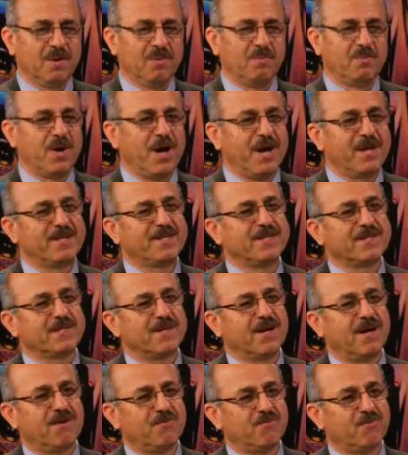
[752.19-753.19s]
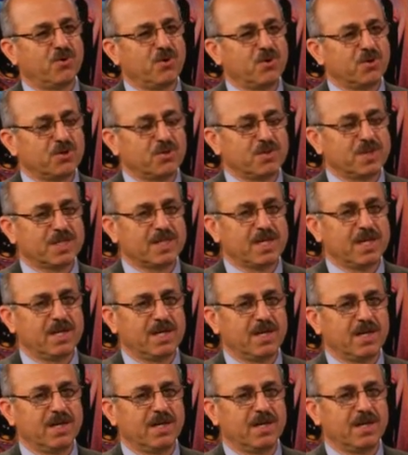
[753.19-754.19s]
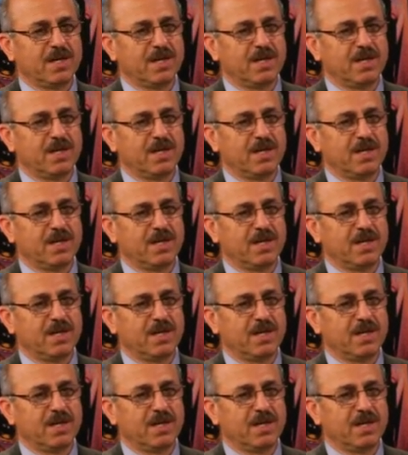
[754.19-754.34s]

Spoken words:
But unfortunately,